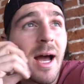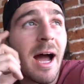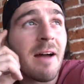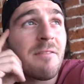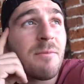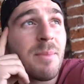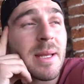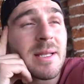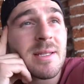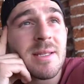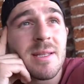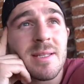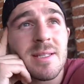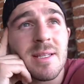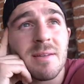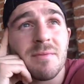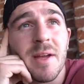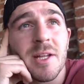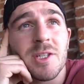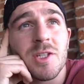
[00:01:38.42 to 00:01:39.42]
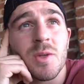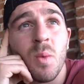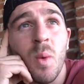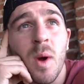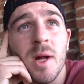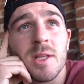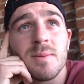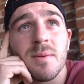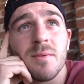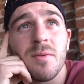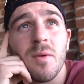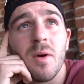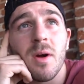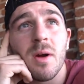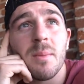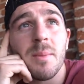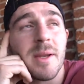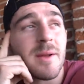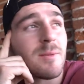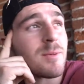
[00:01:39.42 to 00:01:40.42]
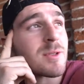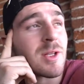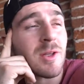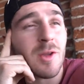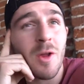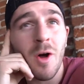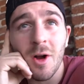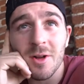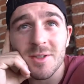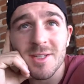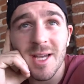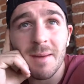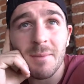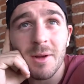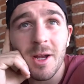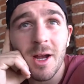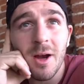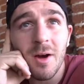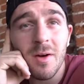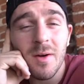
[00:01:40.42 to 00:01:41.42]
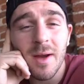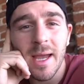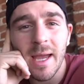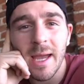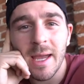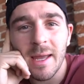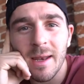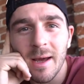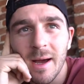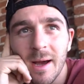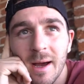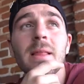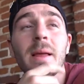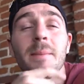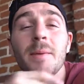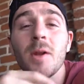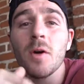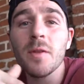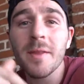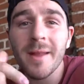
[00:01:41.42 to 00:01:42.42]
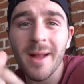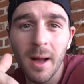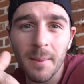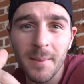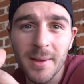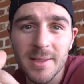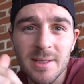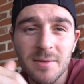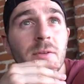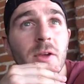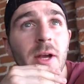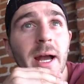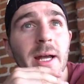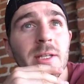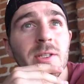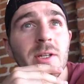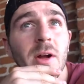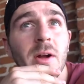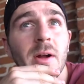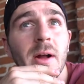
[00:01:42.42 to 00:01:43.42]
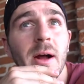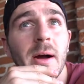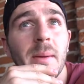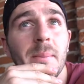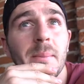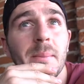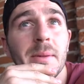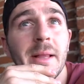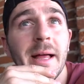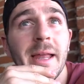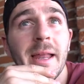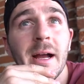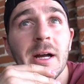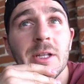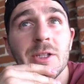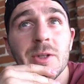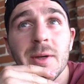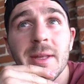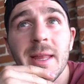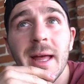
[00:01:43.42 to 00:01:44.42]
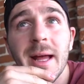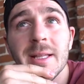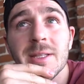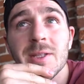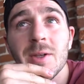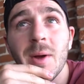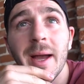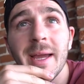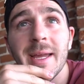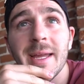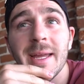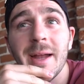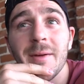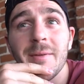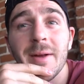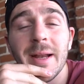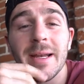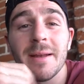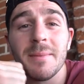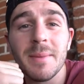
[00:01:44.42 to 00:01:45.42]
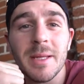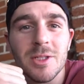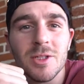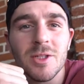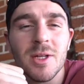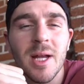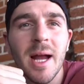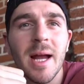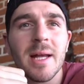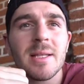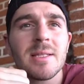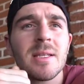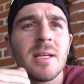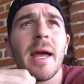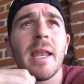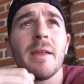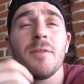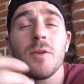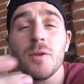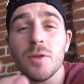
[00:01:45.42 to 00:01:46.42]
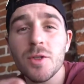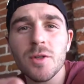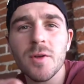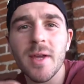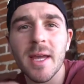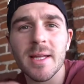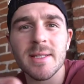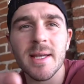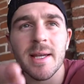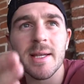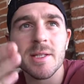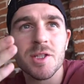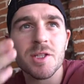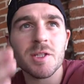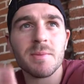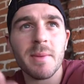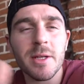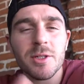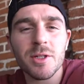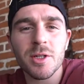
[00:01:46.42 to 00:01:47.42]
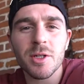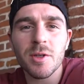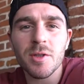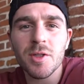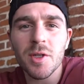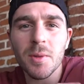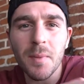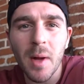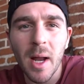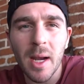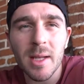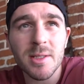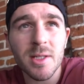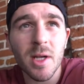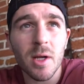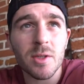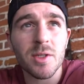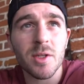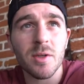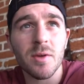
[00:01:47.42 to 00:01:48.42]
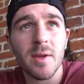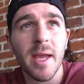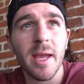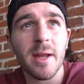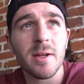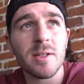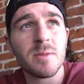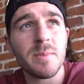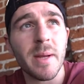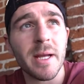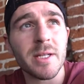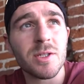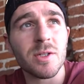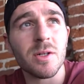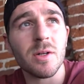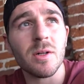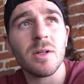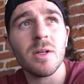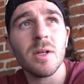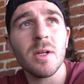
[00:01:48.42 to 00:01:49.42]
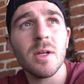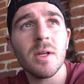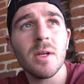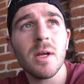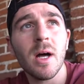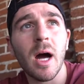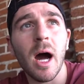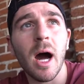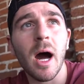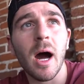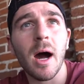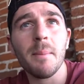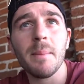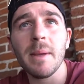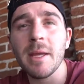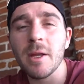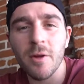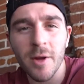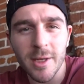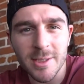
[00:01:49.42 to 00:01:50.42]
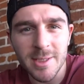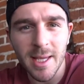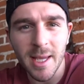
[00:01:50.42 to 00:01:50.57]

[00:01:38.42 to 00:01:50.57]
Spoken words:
I've been to this convention once before, but it was a long time ago. And let me know in the comments if you guys are planning on doing that, so I can get ready to meet you guys. And if you do get tickets, just make sure you use your product code so you can get your special meet and greet